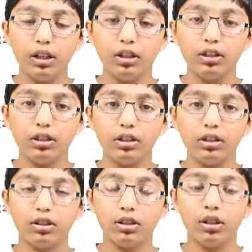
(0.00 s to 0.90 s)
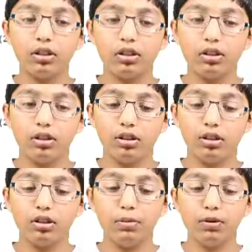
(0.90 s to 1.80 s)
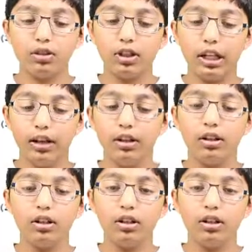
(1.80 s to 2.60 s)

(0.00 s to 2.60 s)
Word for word: It just starts the stopwatch again.